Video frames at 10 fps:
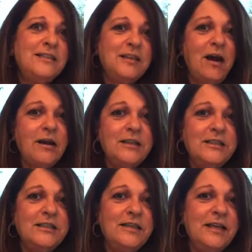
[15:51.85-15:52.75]
it's hard
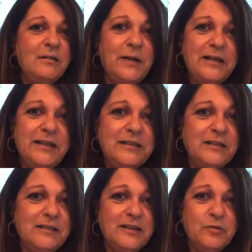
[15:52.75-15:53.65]
to think about that
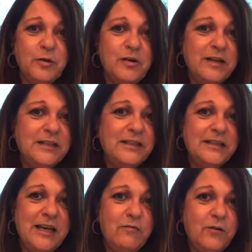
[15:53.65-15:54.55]
sometimes because we're going to
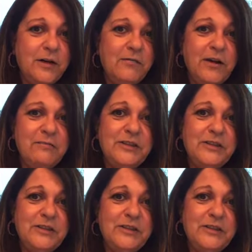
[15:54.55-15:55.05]
day 45,